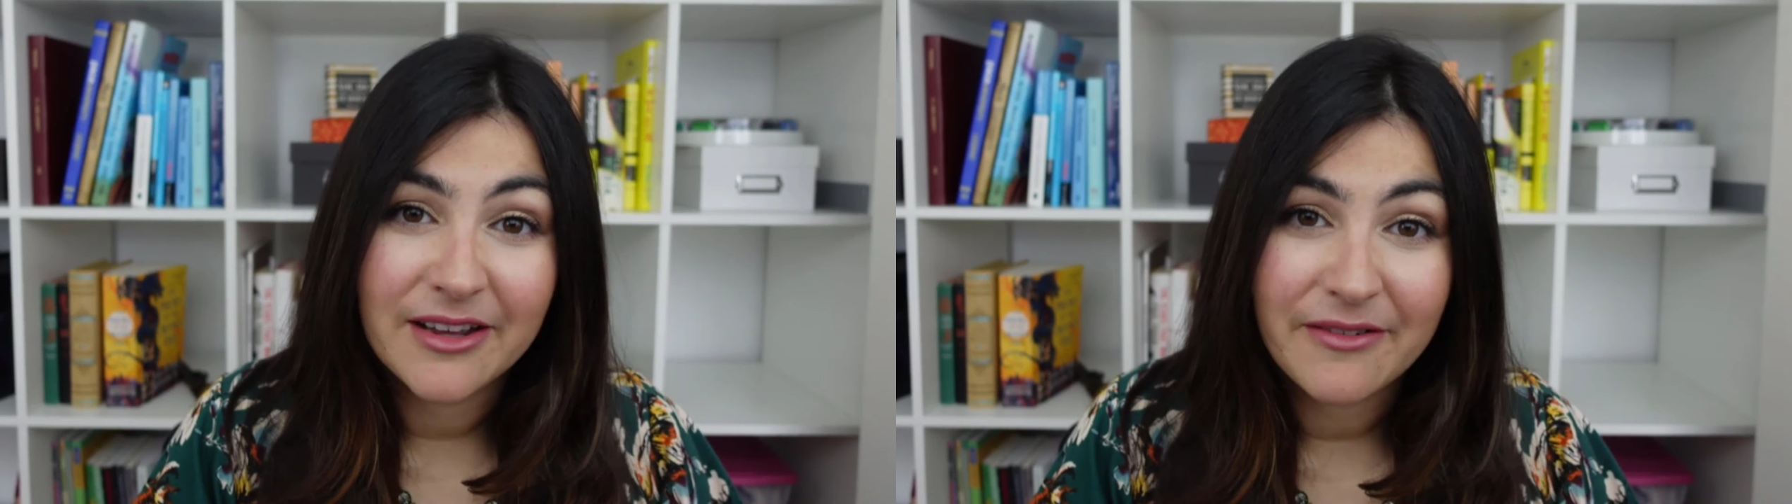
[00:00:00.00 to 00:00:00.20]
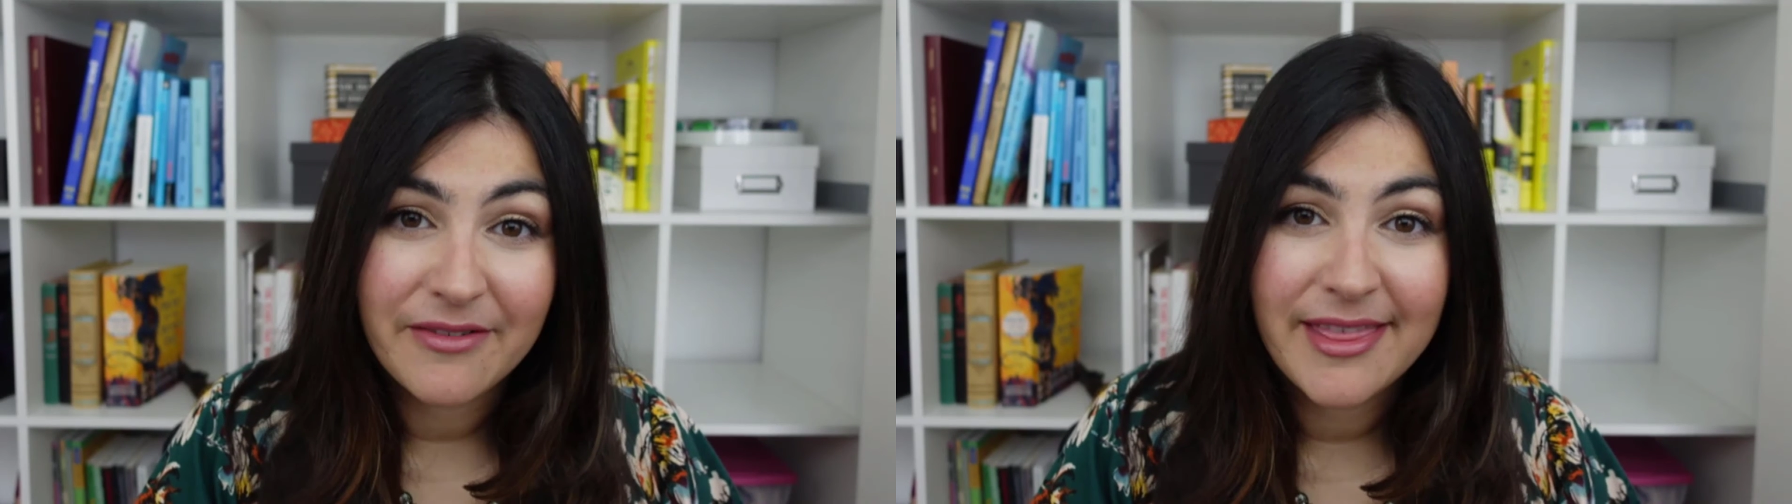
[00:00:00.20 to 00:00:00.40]

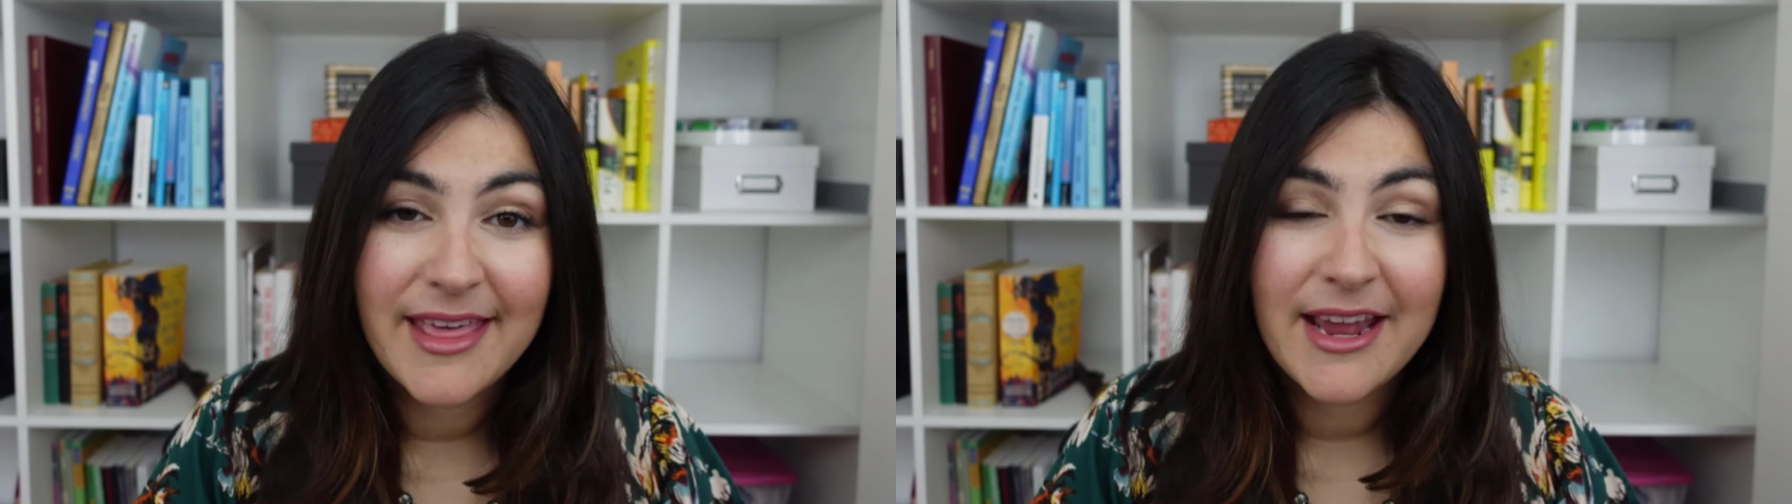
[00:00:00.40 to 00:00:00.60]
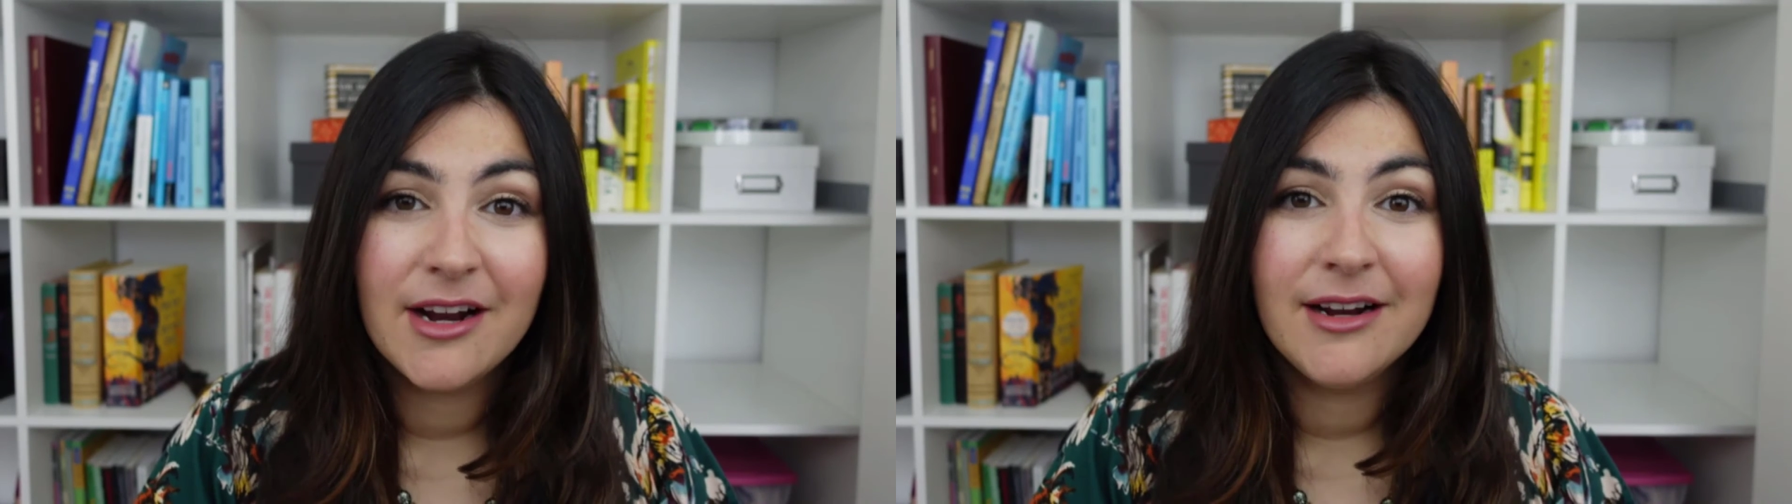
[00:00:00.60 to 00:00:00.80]
of
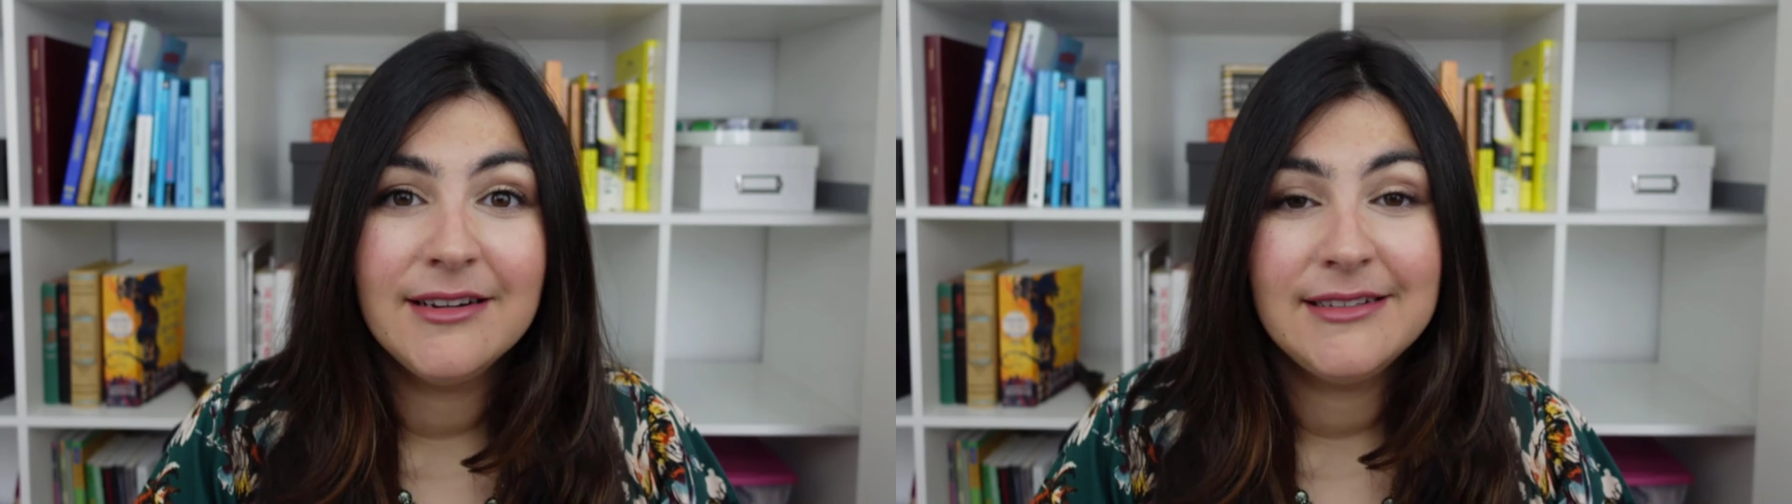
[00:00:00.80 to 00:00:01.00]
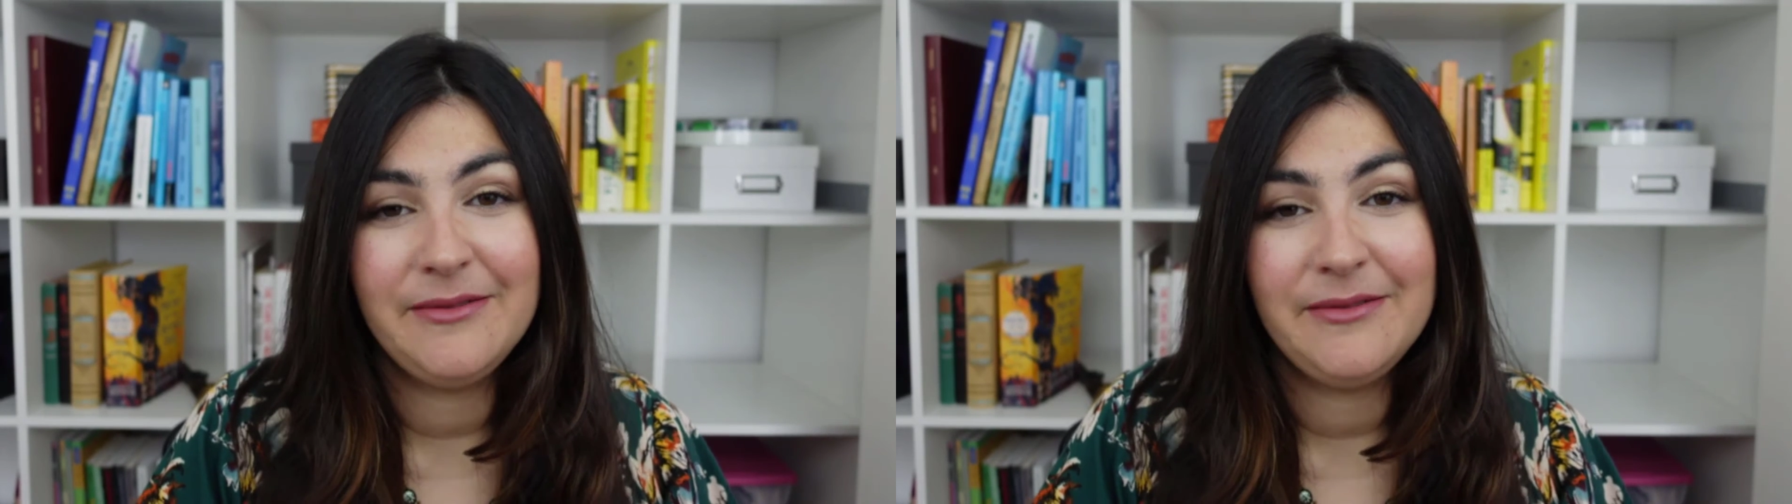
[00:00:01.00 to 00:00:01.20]
their
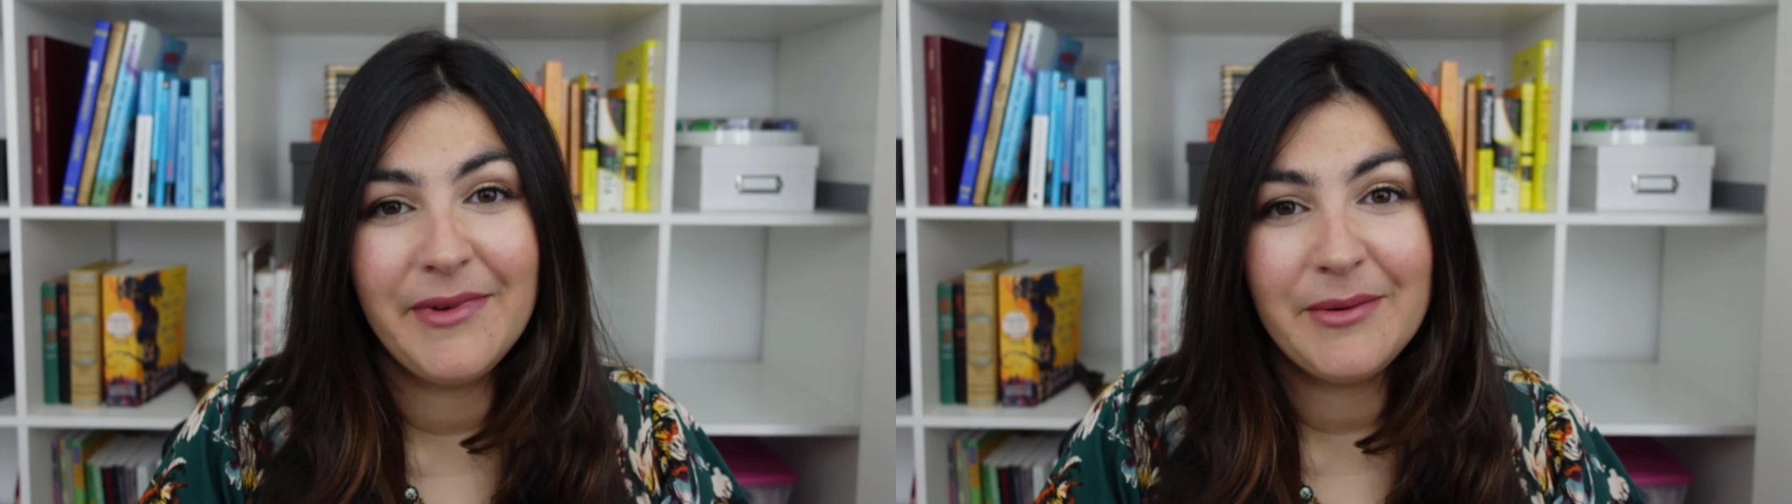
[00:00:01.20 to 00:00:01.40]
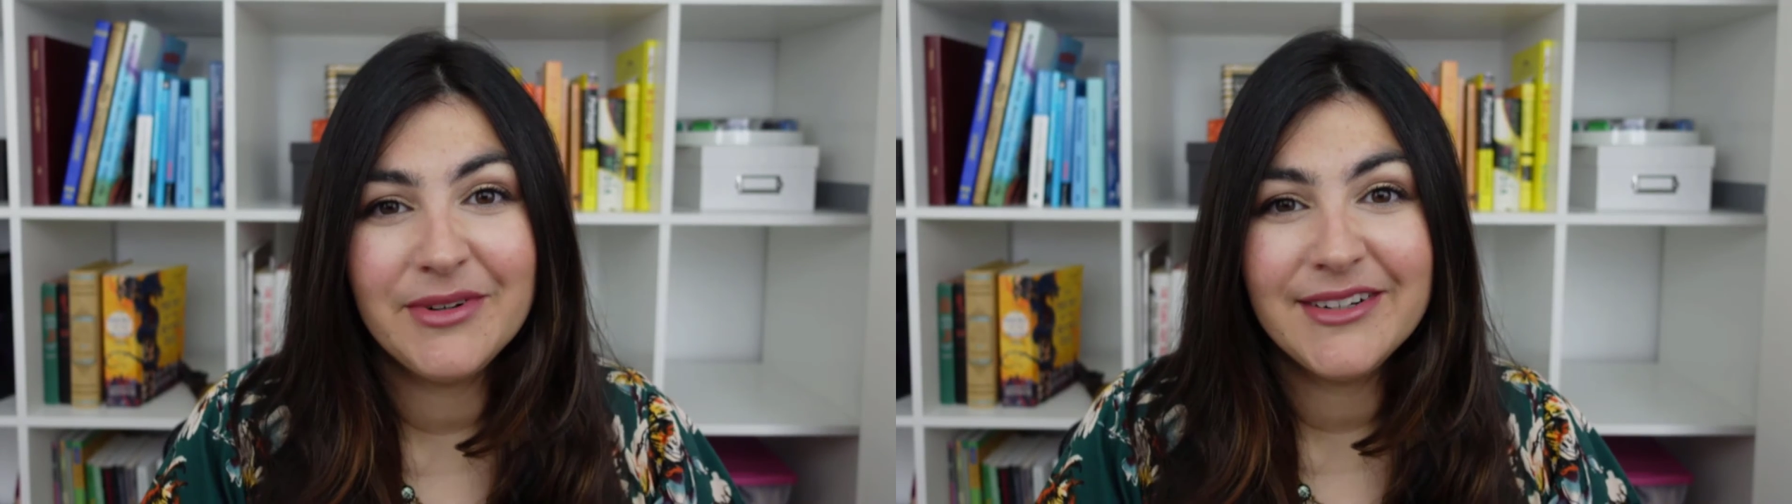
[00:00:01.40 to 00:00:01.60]
team
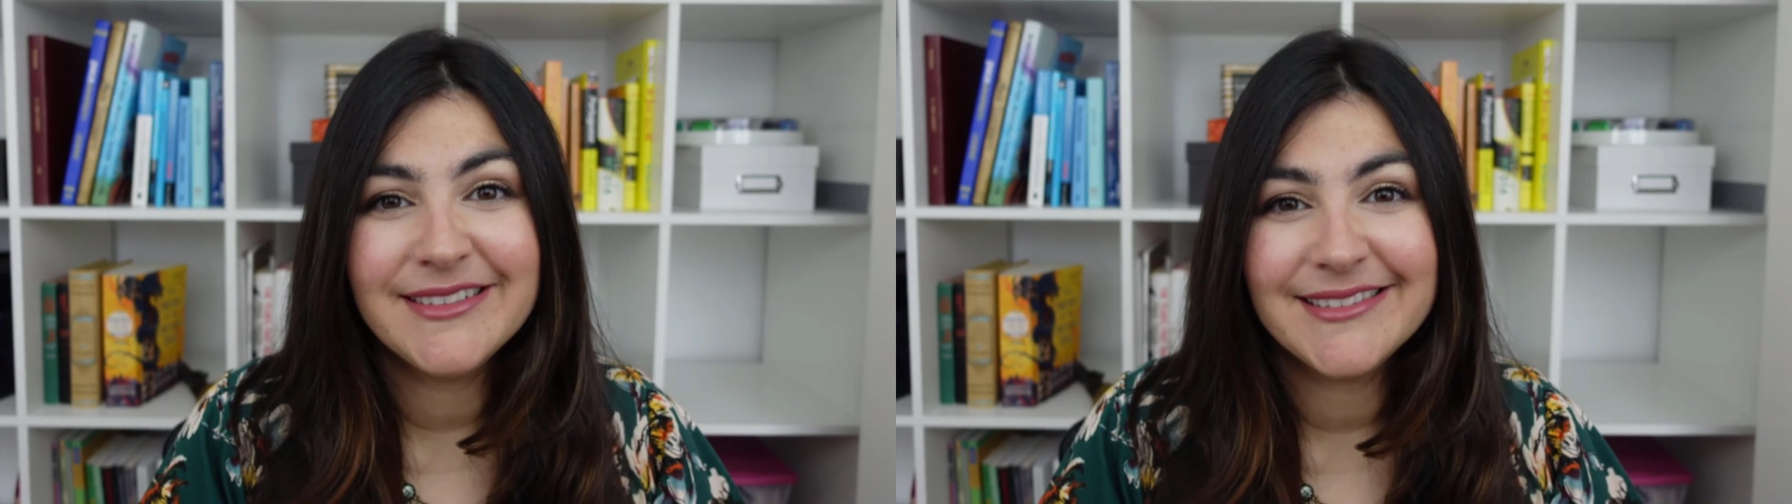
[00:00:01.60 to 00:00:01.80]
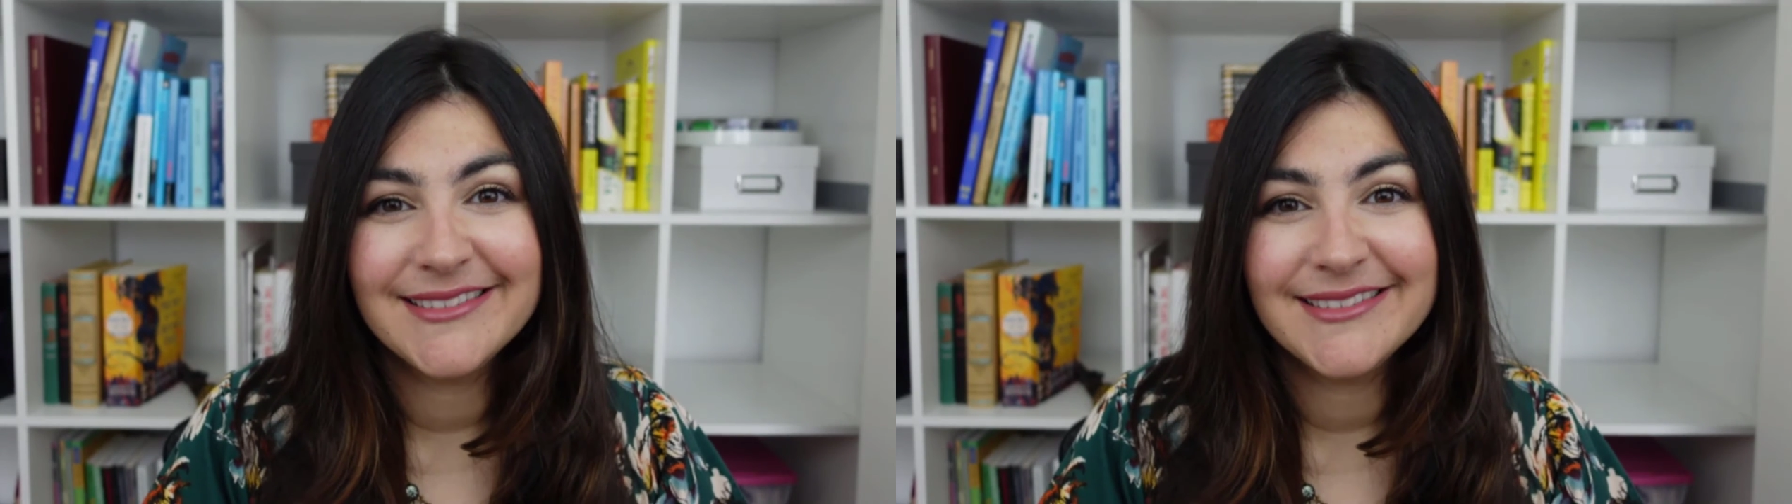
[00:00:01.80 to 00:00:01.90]
members.